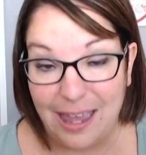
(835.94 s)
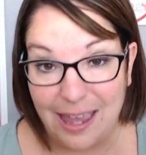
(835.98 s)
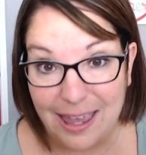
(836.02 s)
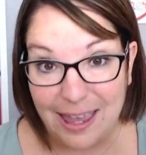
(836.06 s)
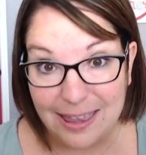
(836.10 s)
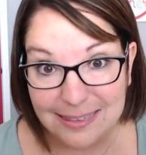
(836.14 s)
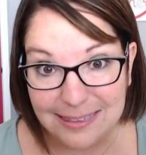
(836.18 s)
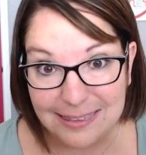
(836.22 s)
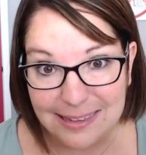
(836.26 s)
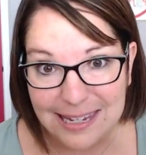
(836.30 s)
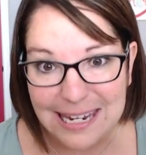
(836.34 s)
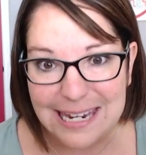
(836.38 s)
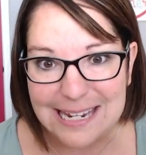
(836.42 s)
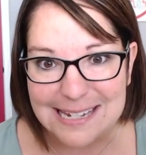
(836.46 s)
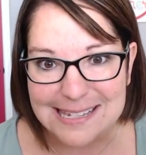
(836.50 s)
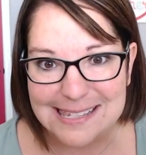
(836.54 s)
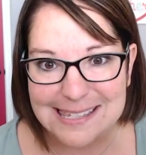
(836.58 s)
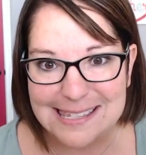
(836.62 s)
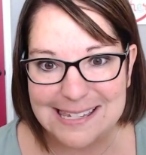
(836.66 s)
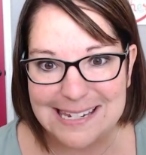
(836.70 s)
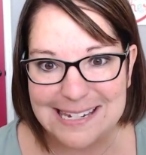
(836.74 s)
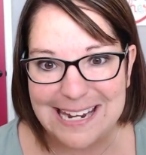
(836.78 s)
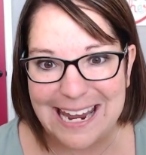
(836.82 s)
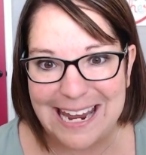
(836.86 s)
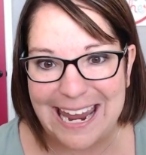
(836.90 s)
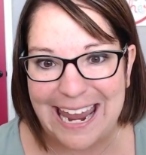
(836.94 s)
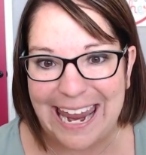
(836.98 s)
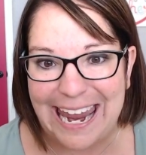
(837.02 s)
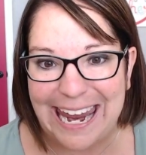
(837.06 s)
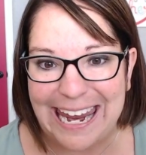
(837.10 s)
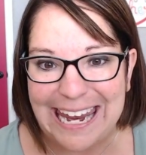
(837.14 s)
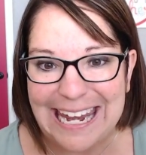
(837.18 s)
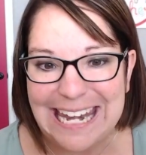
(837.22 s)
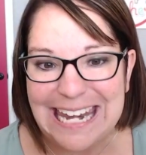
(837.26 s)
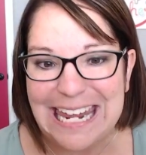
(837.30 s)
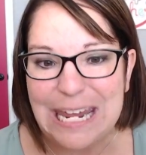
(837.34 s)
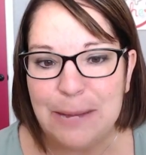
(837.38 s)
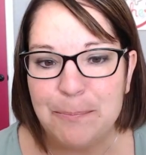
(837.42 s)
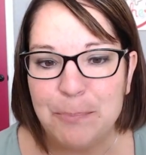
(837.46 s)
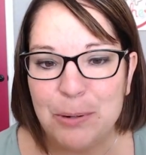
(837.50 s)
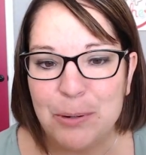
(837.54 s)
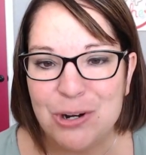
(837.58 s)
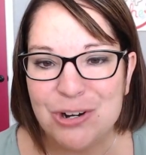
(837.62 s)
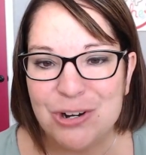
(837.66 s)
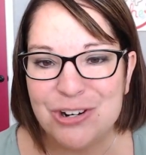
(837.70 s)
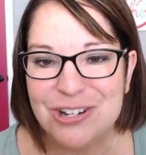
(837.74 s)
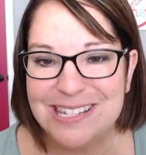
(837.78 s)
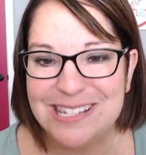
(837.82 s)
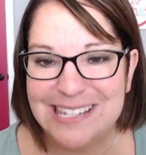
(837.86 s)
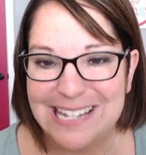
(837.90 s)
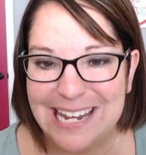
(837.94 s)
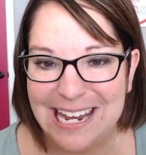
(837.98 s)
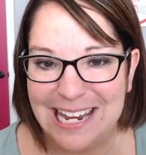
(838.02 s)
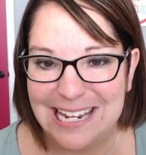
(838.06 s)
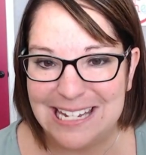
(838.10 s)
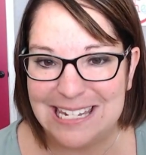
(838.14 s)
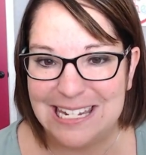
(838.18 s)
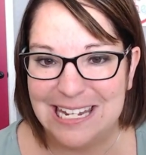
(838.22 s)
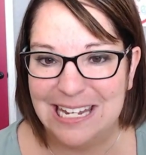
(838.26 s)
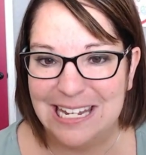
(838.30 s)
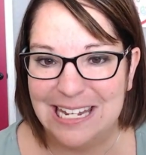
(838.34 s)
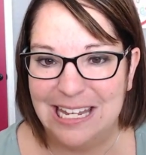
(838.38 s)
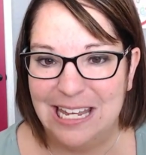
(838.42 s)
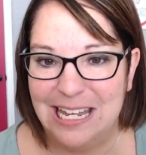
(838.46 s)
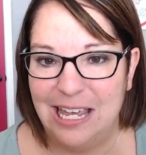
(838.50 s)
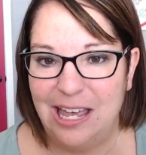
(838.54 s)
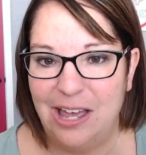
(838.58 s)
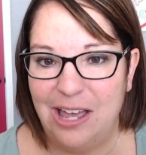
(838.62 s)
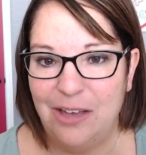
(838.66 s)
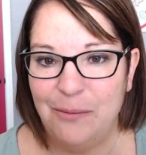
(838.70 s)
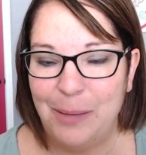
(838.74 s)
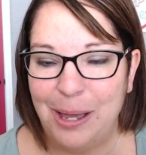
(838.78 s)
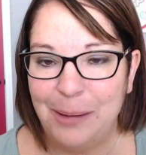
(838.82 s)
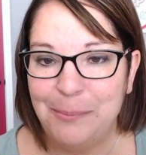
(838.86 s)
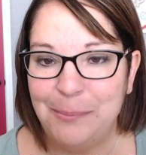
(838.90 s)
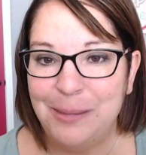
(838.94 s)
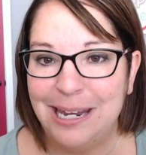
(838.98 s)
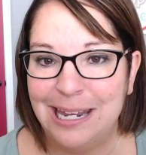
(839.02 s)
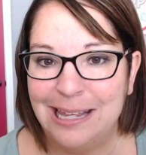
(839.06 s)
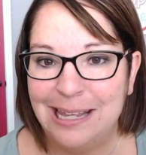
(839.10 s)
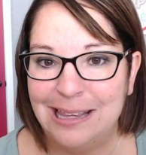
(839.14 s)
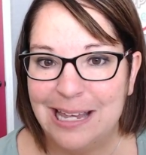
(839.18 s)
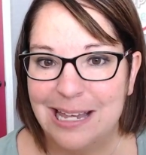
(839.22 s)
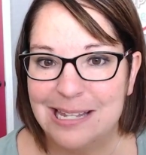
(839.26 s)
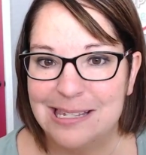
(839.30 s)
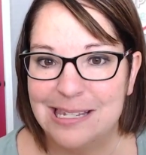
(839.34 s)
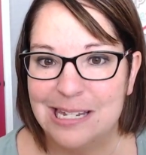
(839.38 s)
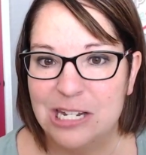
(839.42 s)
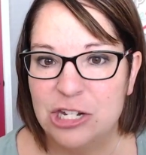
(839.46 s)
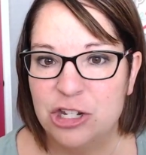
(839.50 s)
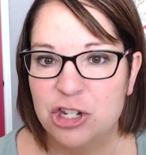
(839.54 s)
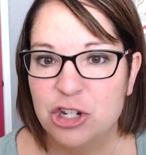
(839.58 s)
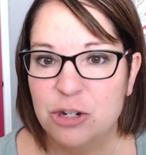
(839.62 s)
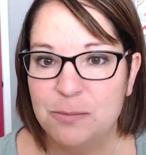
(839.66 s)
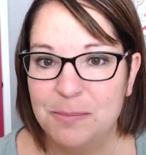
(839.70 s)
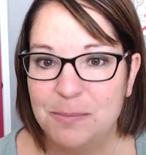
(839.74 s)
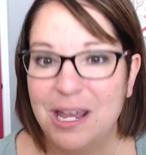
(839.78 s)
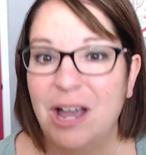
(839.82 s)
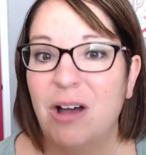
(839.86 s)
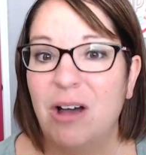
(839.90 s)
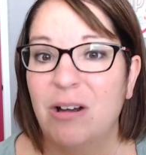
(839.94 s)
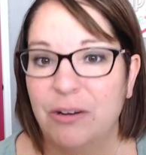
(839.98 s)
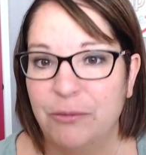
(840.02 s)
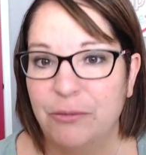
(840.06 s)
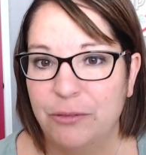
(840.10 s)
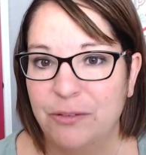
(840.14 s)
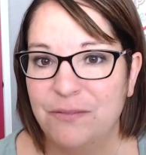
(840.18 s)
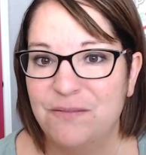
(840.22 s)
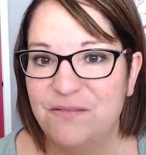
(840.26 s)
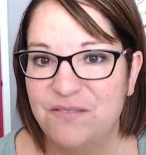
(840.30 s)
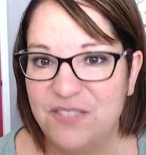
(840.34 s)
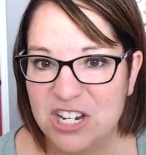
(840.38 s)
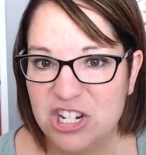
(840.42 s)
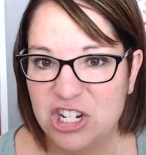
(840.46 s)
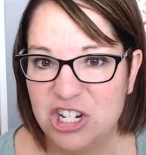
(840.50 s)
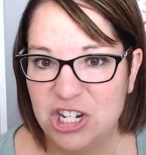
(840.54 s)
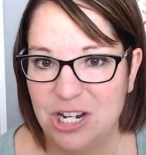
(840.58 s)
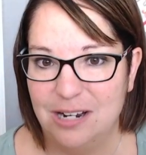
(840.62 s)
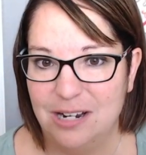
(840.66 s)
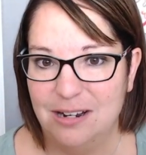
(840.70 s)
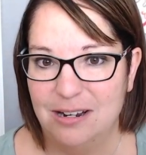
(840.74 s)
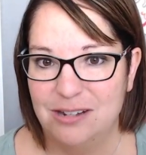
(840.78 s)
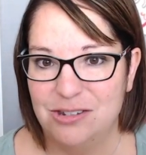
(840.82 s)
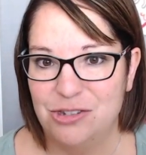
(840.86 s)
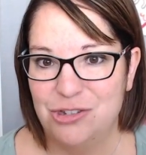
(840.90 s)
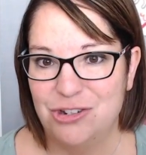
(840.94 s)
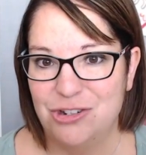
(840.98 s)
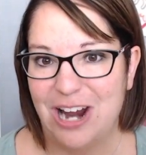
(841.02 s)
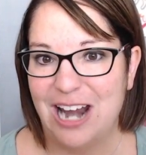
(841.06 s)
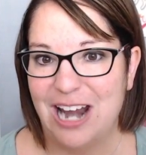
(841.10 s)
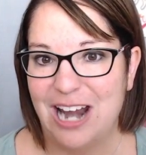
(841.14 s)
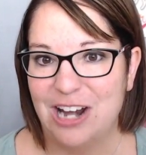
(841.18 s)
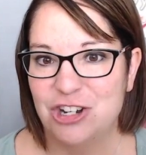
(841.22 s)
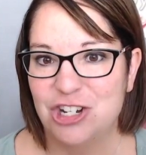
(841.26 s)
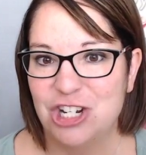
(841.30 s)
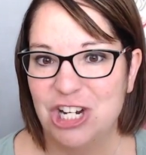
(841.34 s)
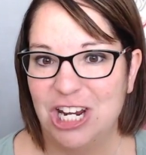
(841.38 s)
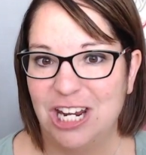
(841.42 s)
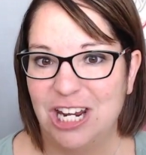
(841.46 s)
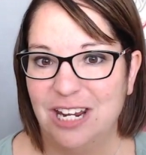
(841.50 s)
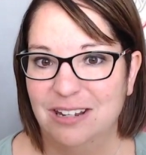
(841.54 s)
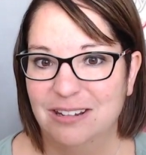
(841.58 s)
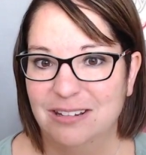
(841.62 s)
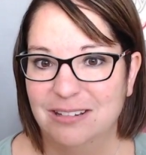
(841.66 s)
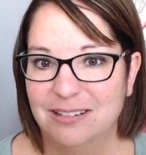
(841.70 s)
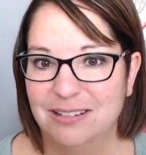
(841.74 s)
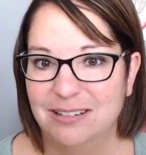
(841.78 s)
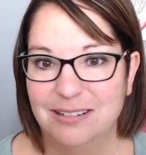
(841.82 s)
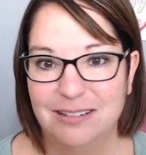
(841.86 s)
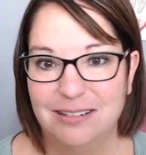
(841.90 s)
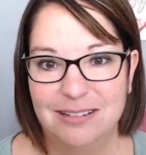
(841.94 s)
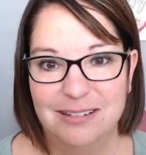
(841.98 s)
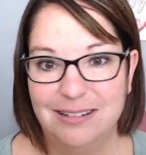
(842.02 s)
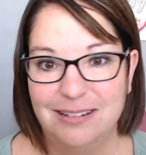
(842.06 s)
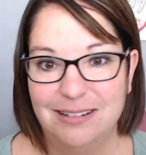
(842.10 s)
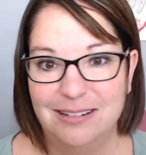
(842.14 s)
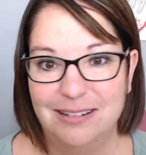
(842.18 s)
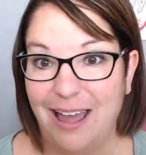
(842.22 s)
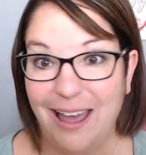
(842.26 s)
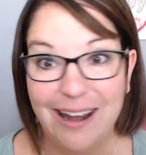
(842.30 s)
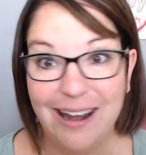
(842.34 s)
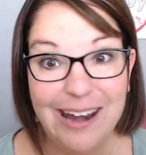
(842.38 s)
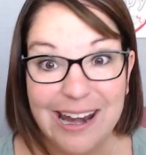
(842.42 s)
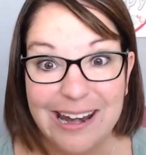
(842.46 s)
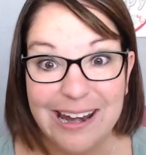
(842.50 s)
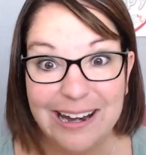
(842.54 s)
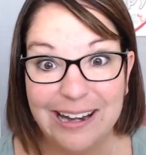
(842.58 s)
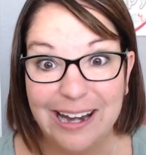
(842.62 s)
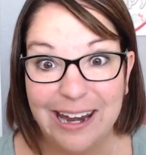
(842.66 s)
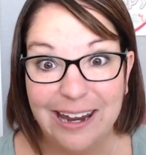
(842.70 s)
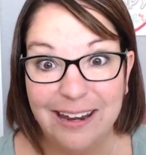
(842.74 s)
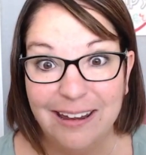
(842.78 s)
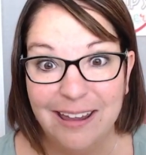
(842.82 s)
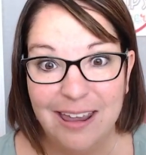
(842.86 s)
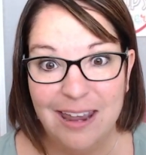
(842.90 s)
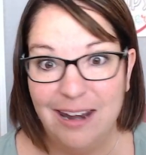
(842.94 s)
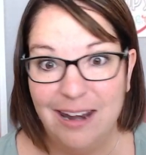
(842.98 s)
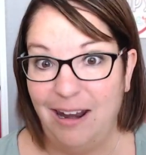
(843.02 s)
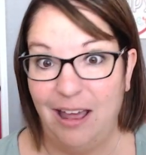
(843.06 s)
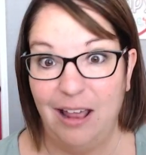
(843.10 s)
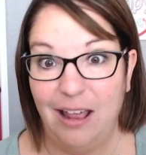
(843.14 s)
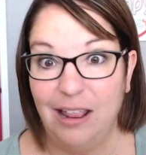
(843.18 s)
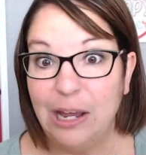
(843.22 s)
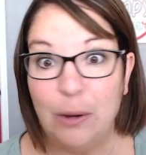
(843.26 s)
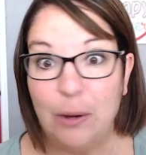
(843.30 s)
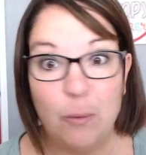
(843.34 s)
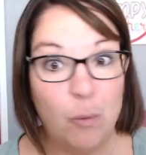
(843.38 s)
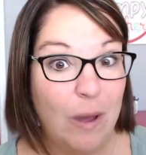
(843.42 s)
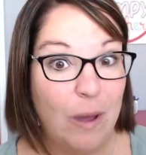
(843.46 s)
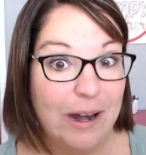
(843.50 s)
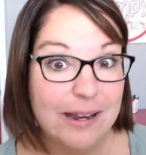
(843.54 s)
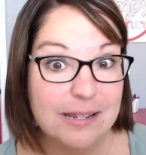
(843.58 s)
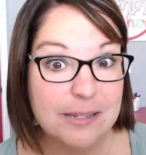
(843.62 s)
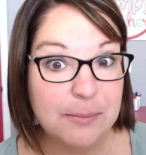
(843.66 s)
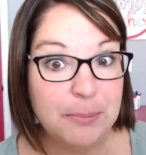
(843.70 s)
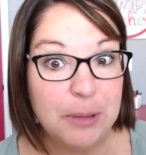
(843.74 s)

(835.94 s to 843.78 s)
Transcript: At least eighty percent of my mini lessons should be on a revision strategy. Not editing, not like what is a